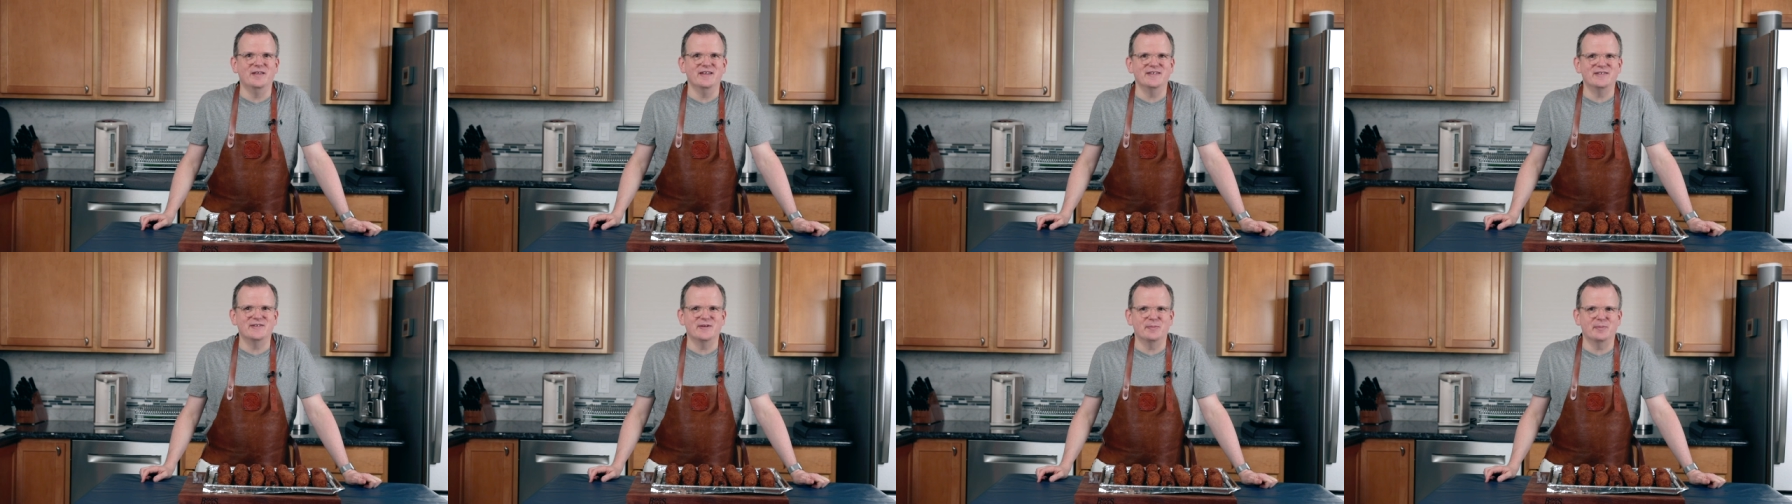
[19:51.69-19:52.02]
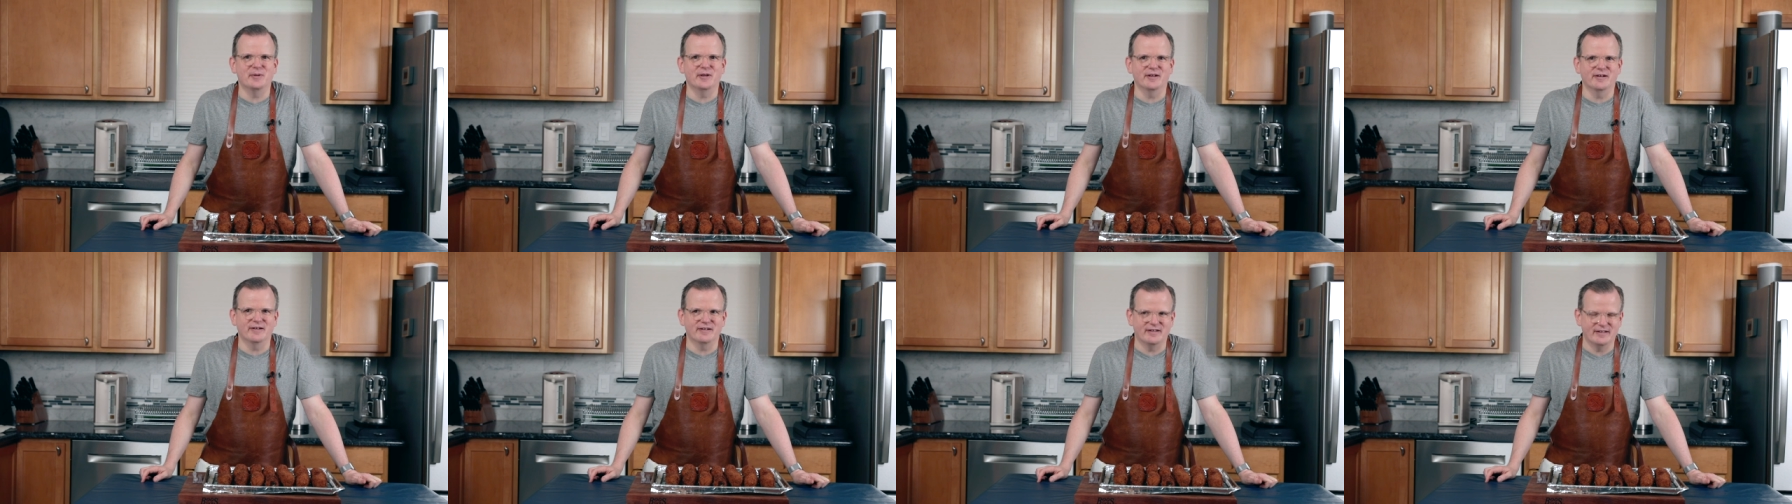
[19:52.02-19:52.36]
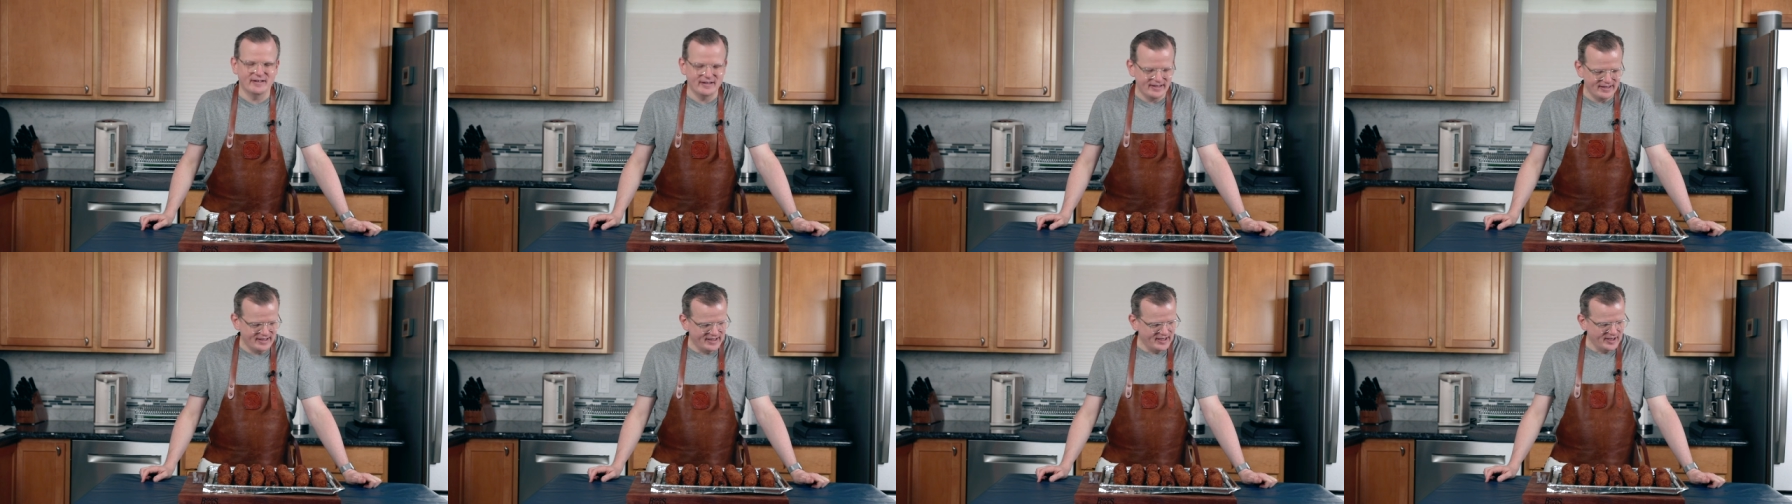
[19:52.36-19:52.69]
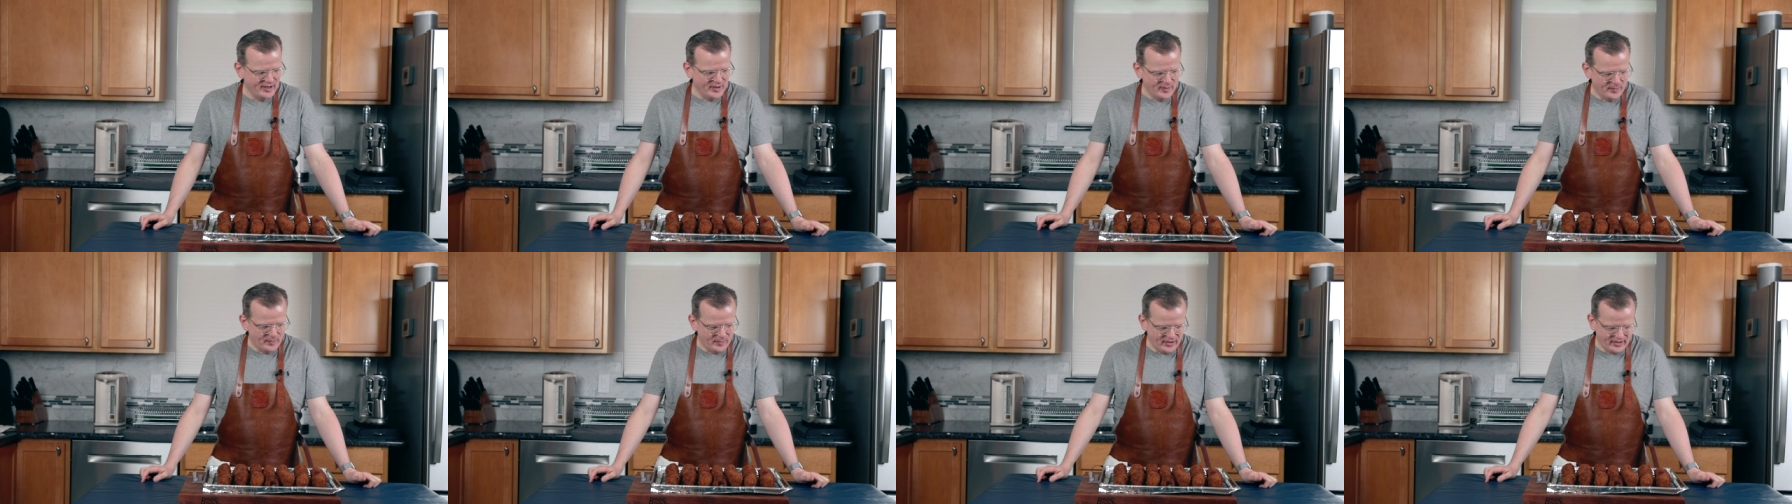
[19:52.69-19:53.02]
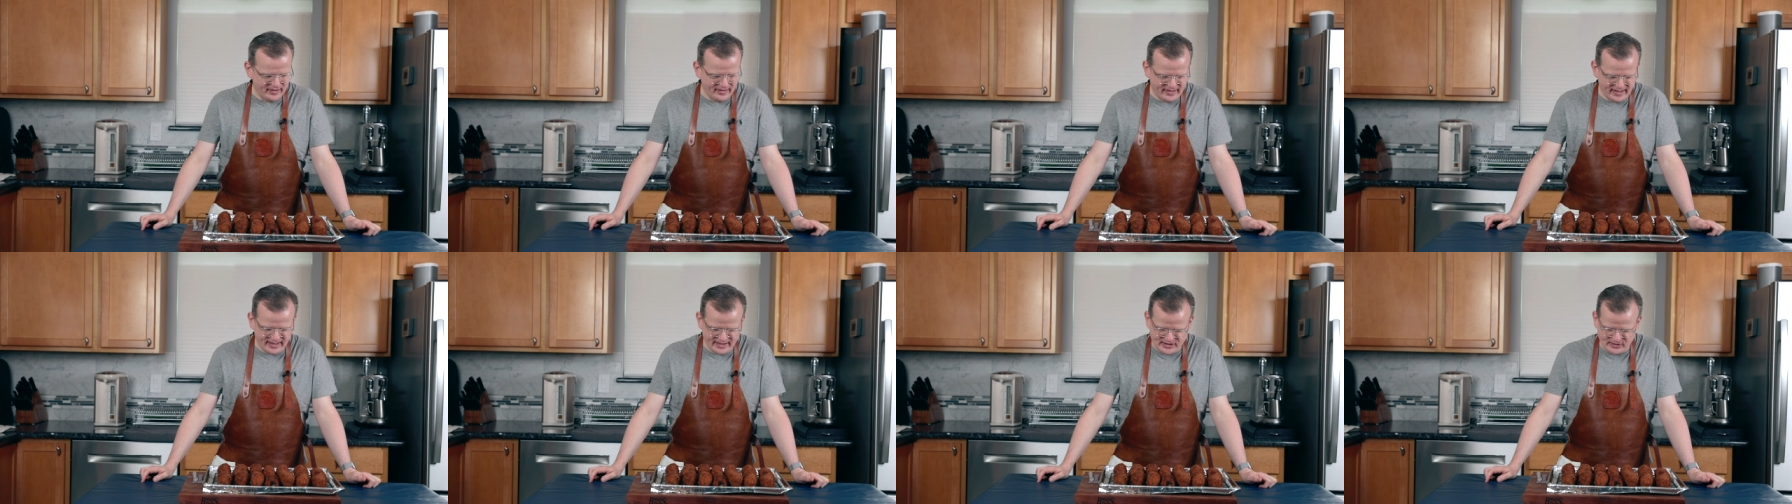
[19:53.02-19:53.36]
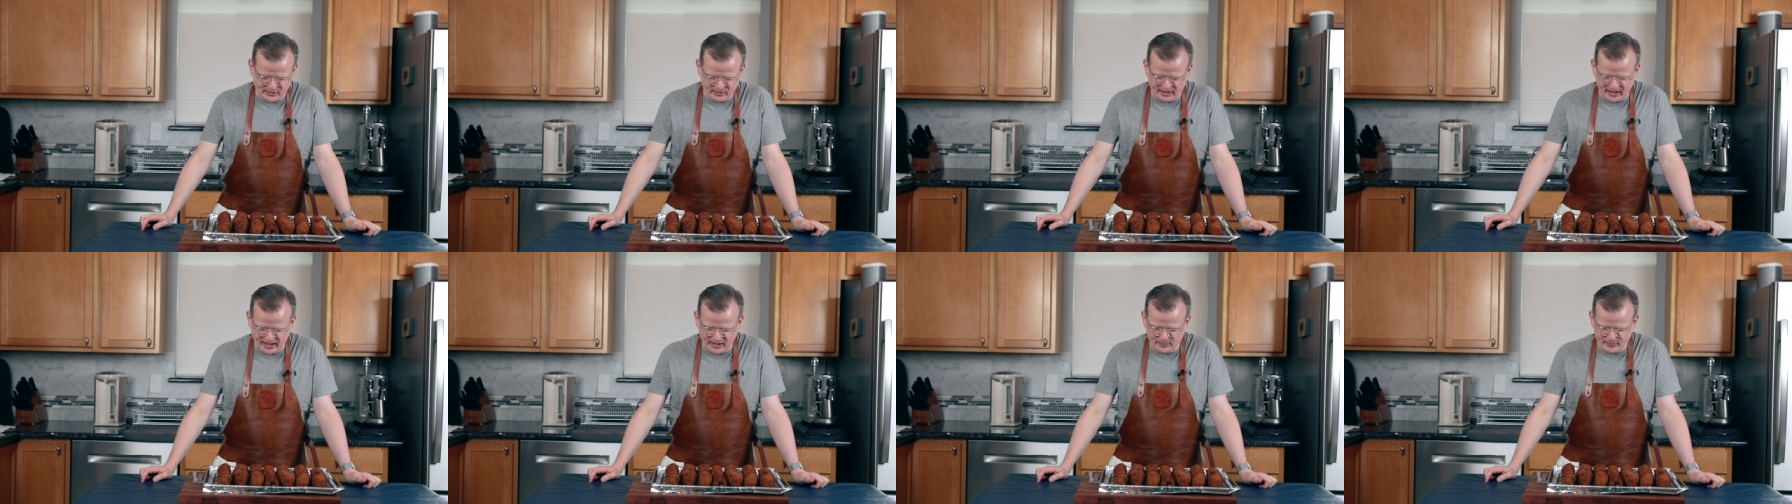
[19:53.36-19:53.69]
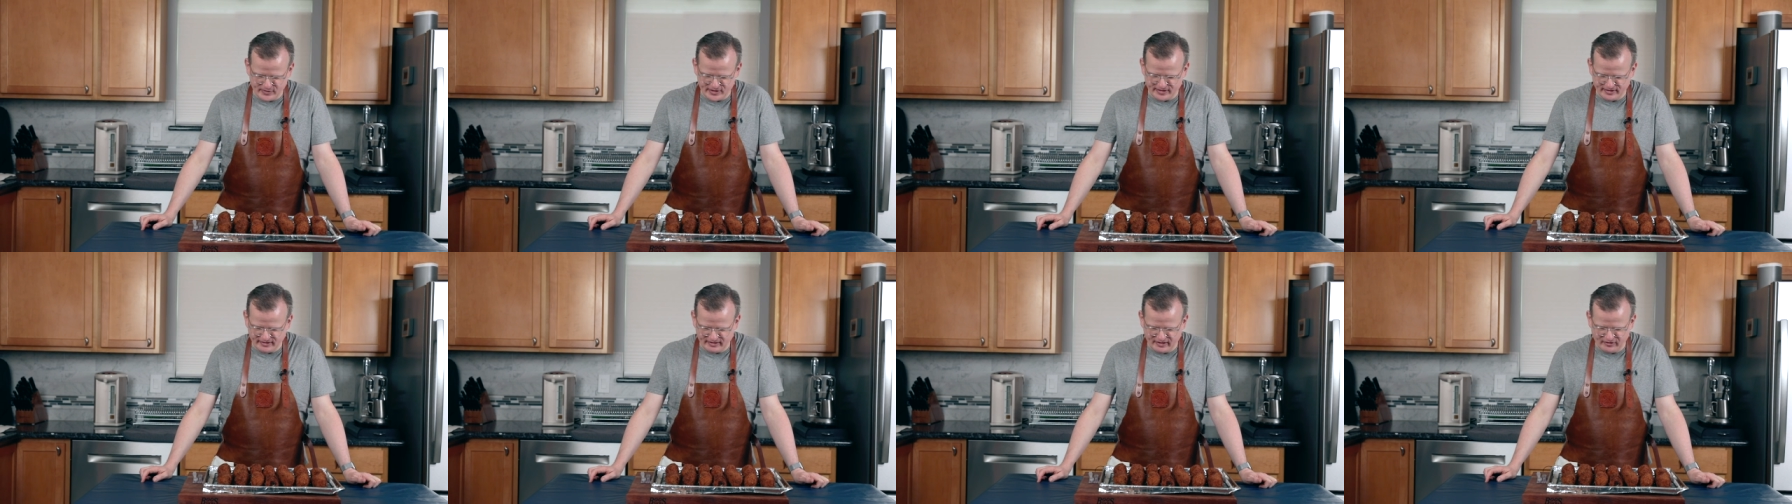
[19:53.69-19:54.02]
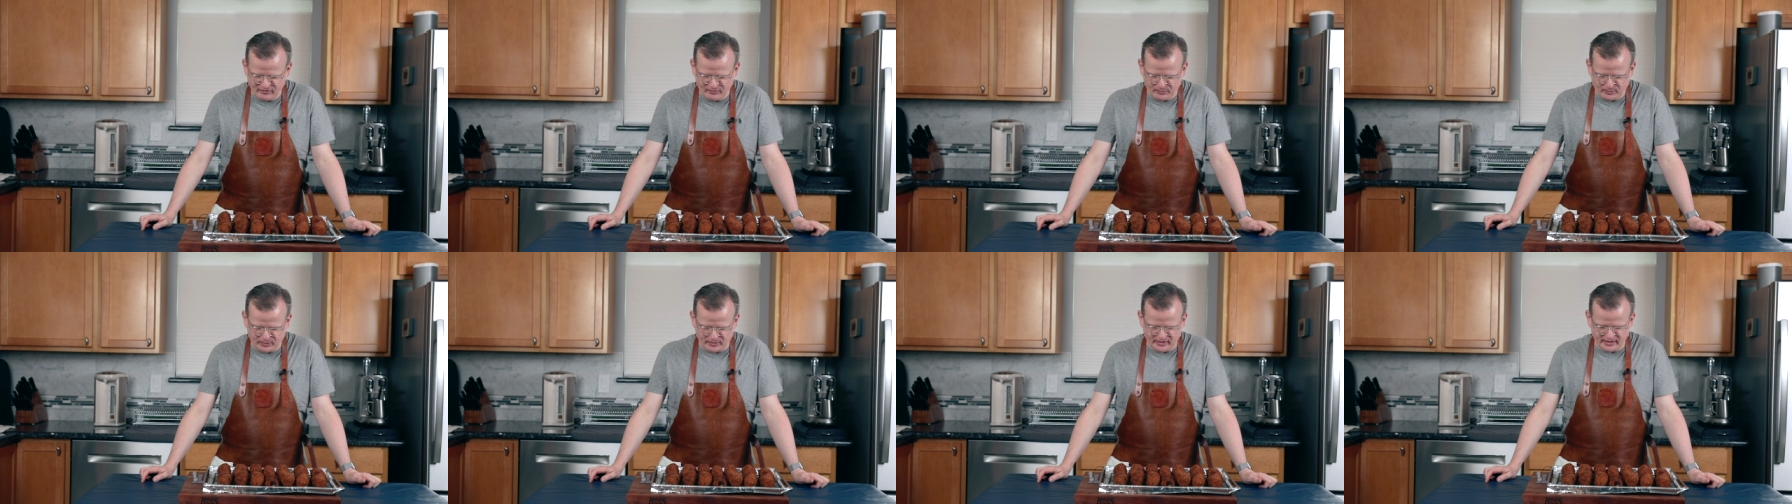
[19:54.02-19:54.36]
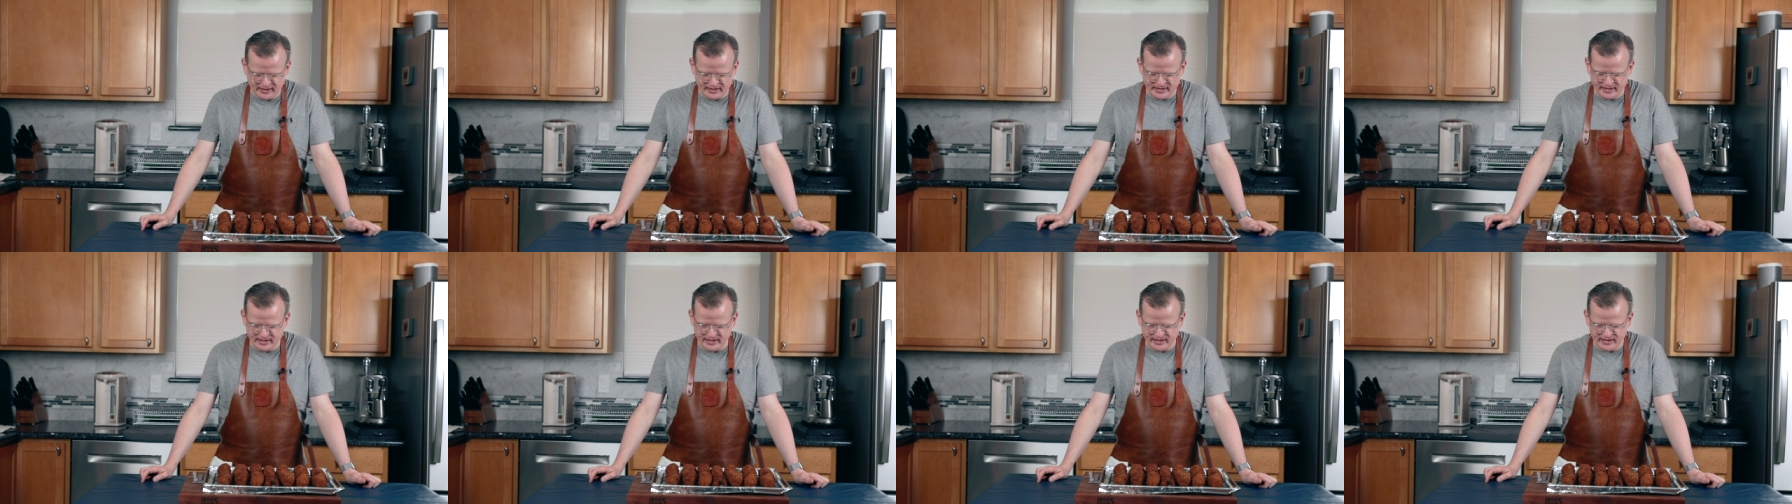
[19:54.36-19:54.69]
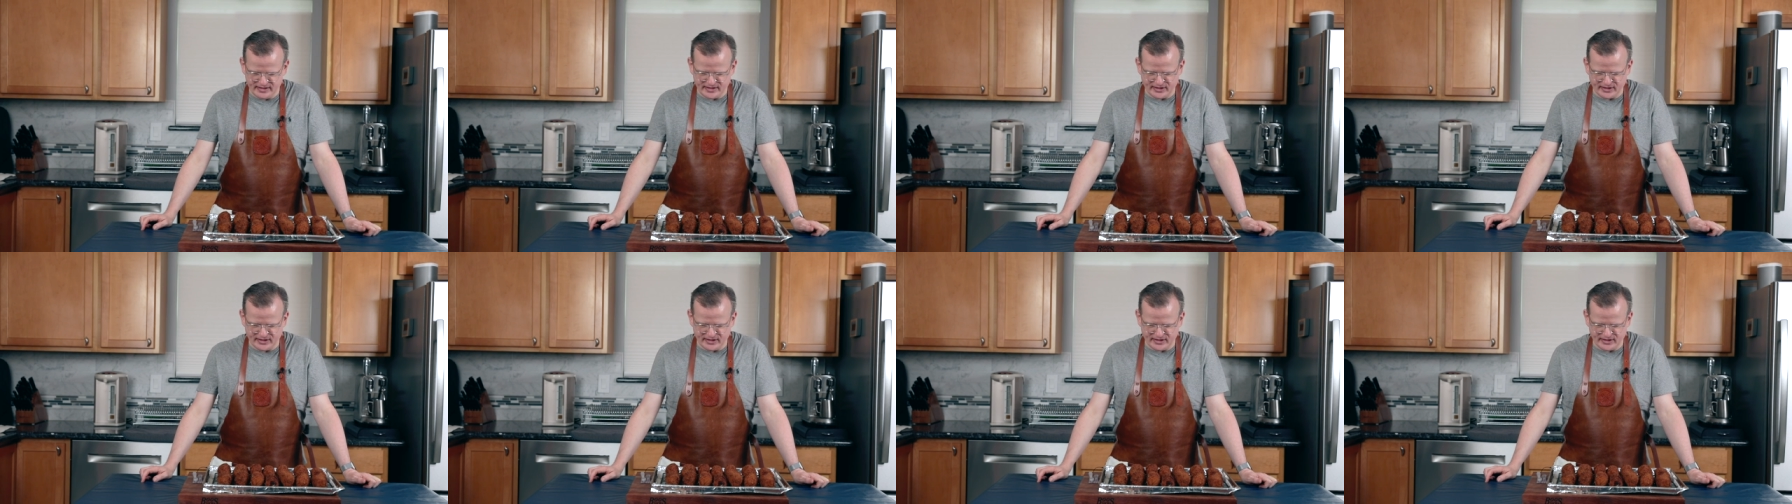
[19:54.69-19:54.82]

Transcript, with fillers: disappeared. But that's okay, we still have plenty.